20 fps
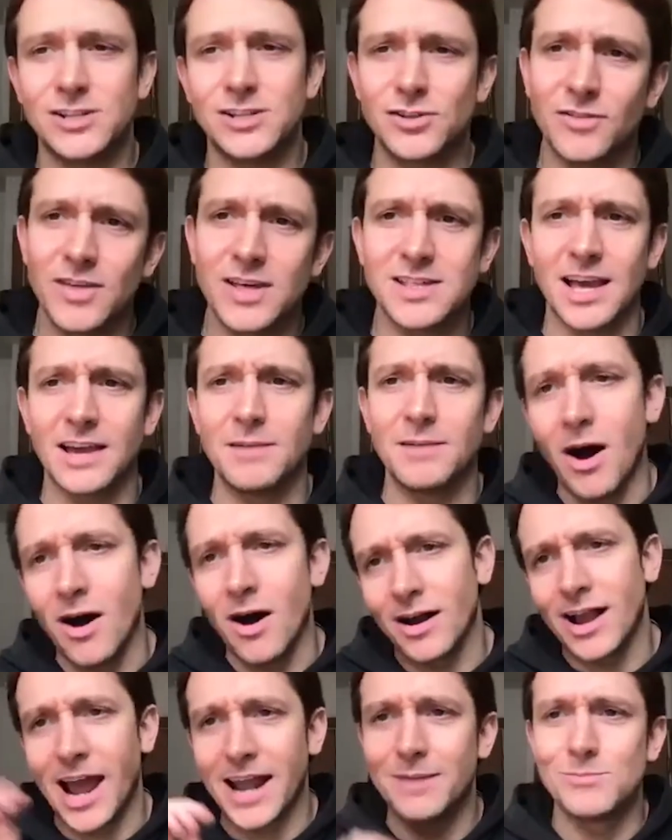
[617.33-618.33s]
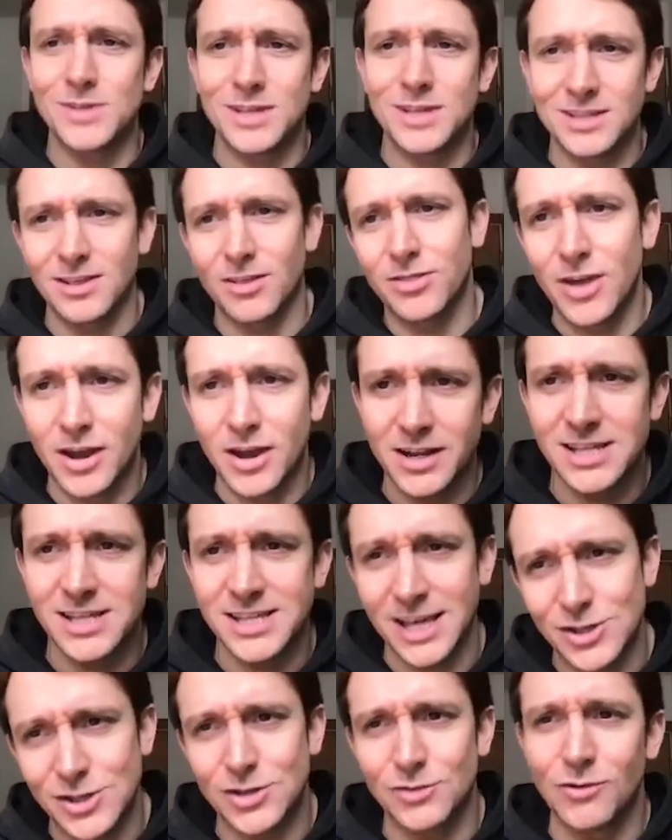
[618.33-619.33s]
So they say Mark Adams is a
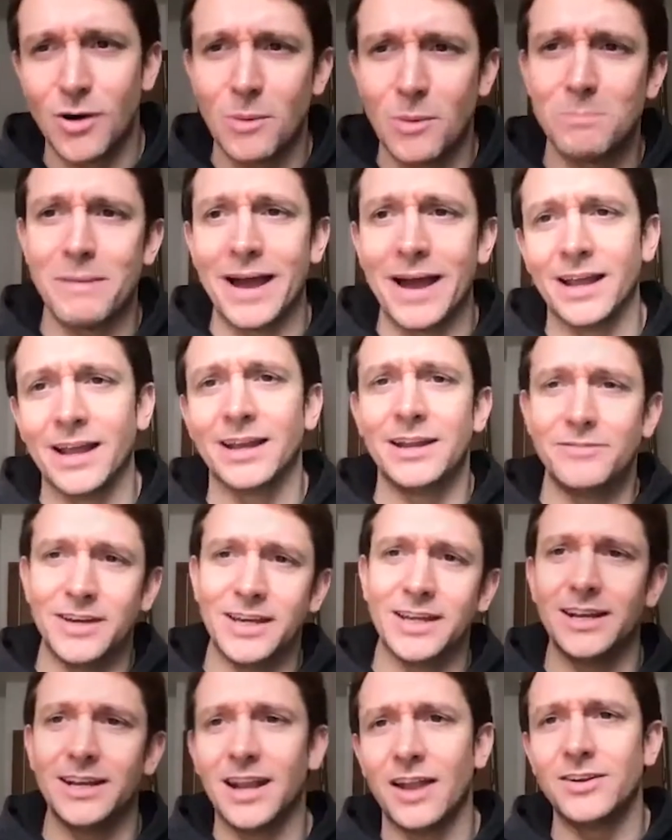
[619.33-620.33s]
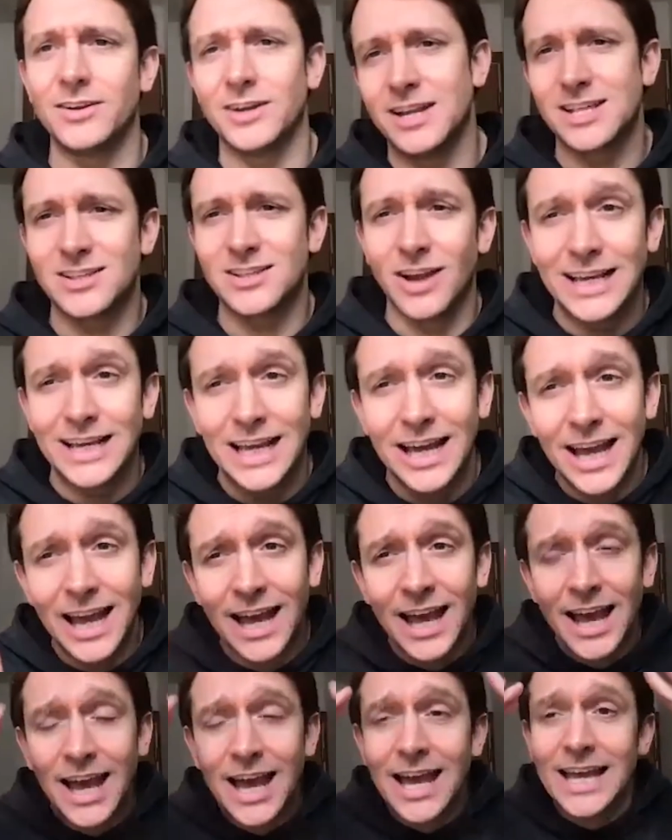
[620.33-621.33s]
36-year-old male living in London. It's like,
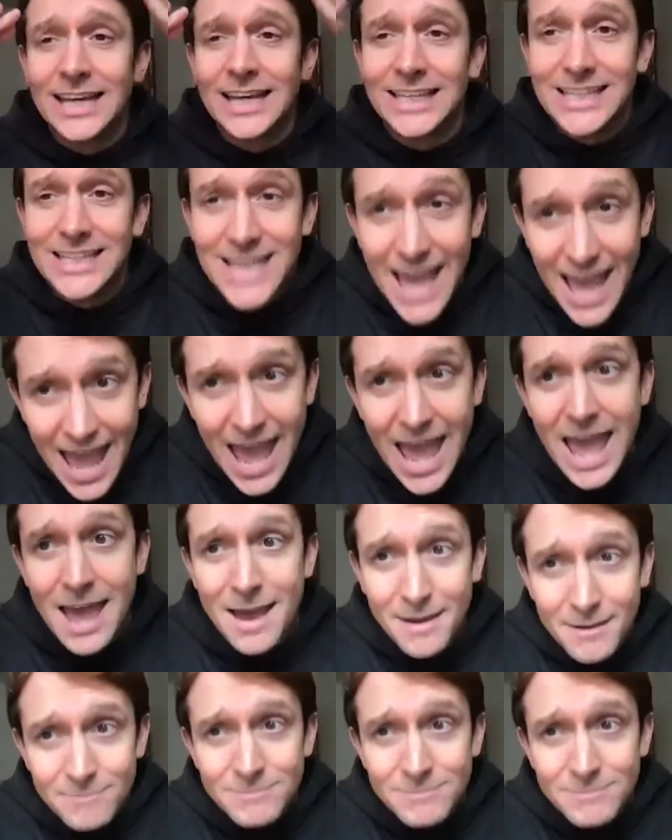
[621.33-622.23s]
yeah,